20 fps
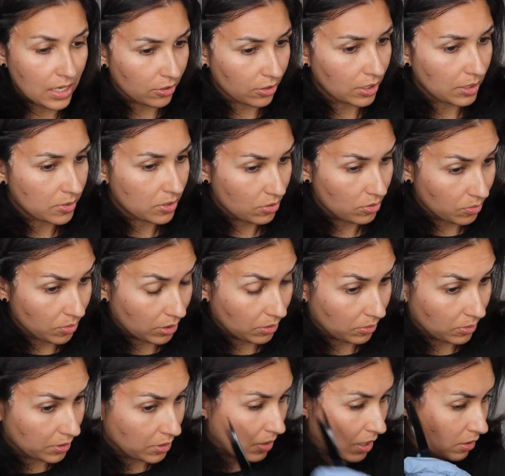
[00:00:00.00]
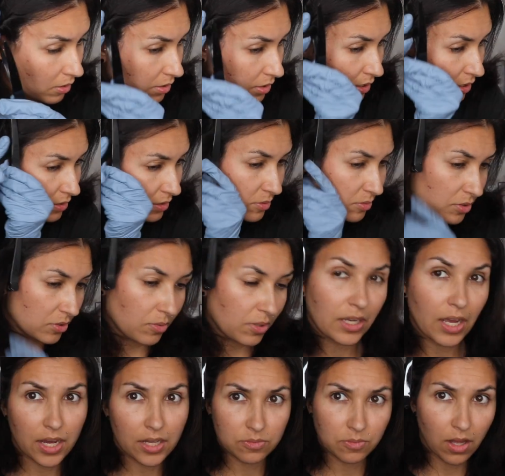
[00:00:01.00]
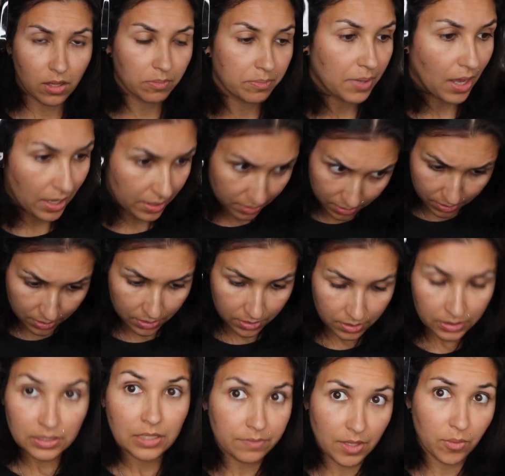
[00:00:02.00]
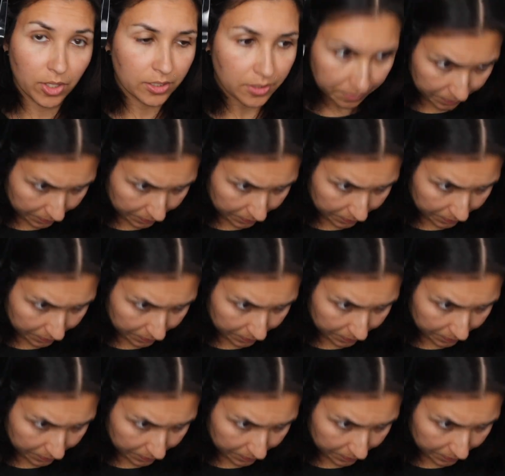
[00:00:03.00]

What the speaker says: I prefer to use gator clips,